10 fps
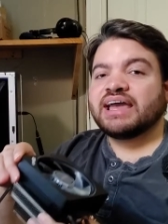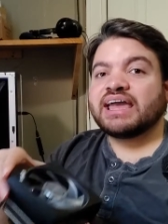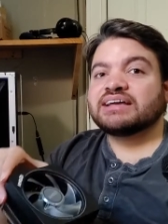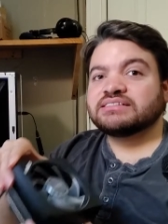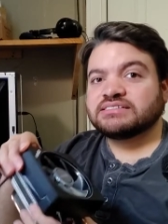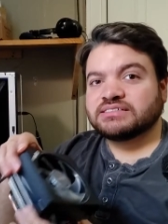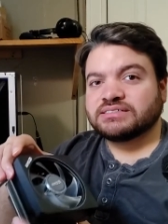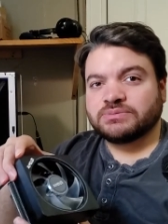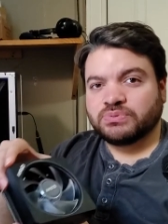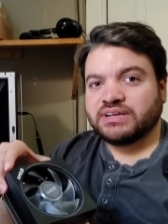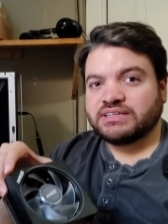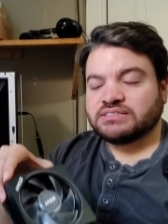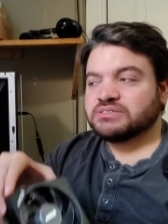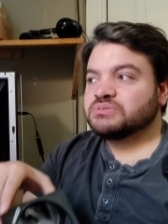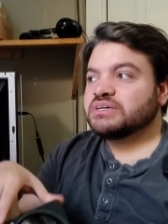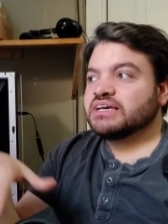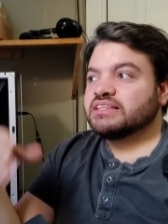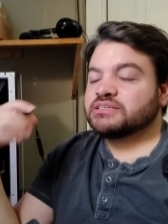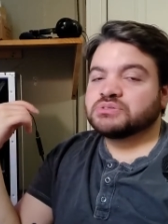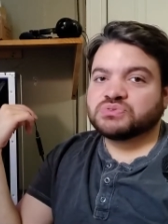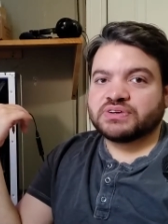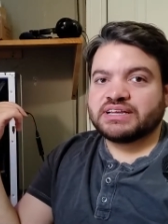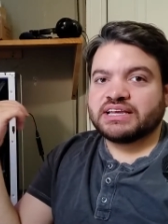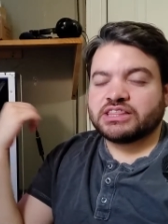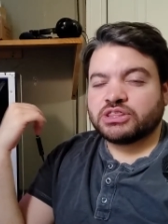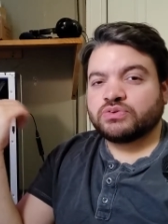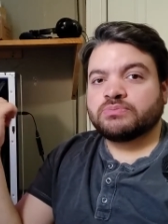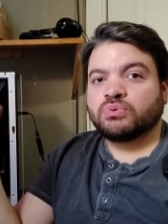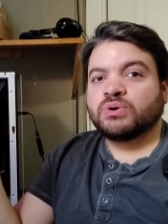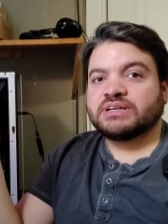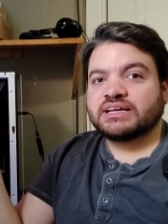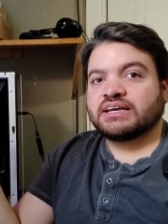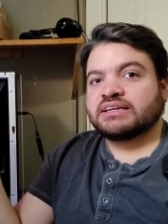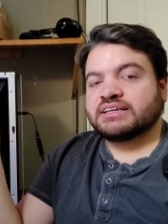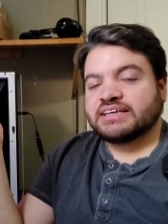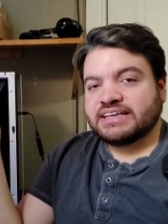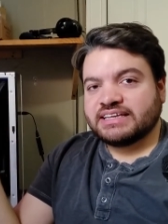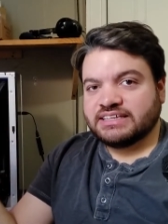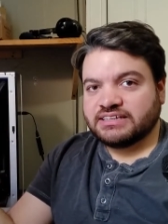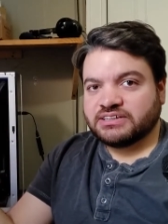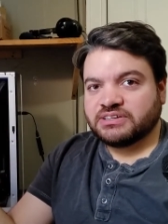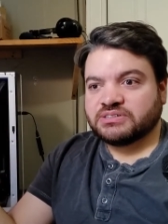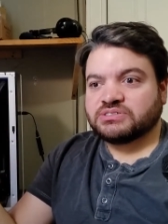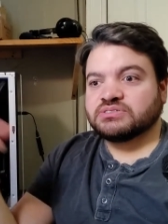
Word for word: and just to break it to you, this was running at 3.9 gigahertz.